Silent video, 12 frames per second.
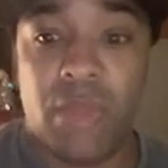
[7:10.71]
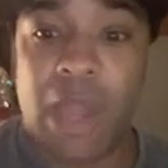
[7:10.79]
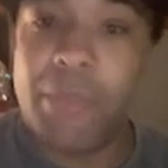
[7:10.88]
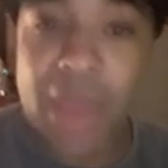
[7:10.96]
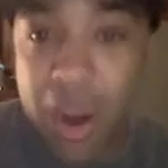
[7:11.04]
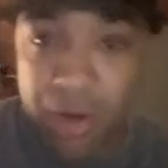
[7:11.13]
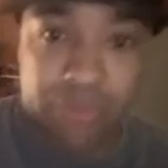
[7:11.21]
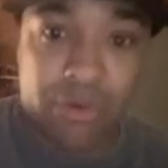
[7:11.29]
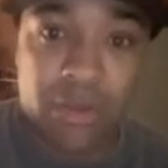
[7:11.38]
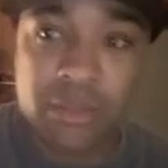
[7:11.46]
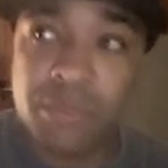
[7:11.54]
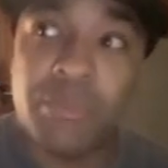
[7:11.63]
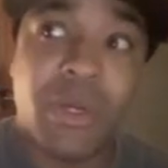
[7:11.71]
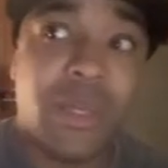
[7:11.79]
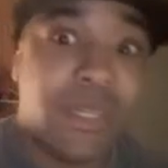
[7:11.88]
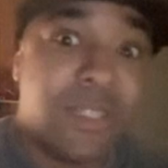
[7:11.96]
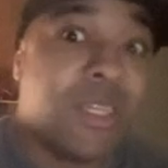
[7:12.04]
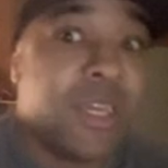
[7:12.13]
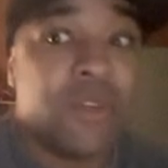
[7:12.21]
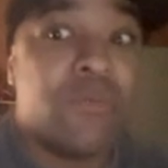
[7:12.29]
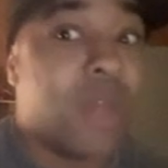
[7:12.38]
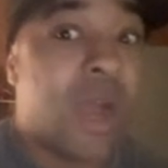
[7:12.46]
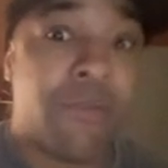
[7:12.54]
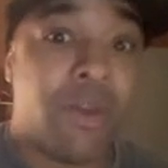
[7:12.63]
I'm paraphrasing, but he said, you
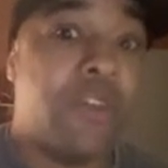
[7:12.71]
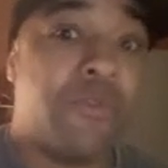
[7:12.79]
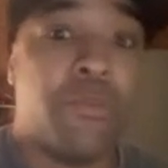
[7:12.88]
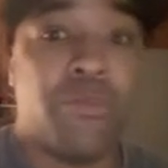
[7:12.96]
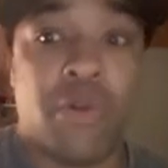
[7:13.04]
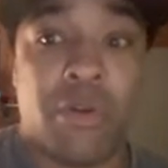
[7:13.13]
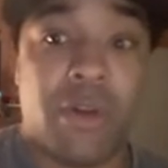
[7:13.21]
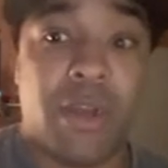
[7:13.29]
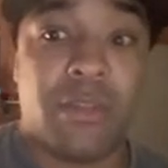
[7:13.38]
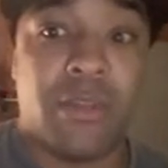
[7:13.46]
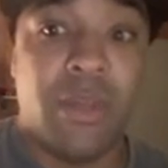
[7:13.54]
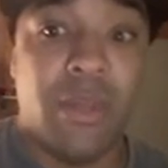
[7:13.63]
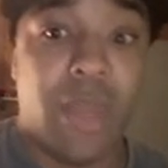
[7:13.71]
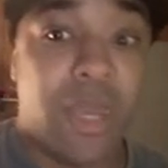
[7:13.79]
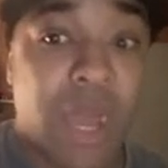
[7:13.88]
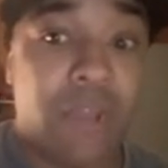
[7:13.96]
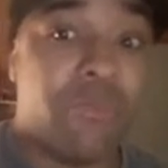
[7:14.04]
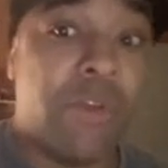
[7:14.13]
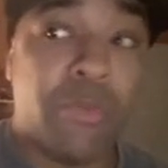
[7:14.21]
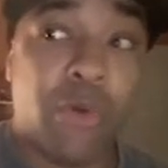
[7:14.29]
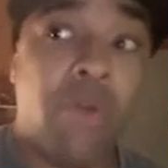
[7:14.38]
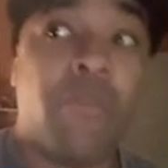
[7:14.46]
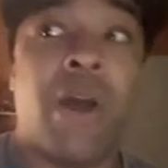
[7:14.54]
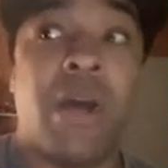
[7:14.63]
not ready for Prokhorov. And I agree,
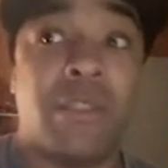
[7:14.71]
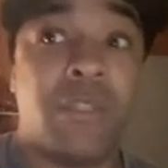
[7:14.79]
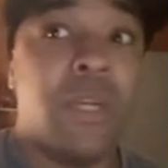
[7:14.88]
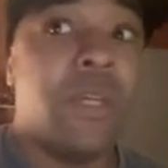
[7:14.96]
Prokhorov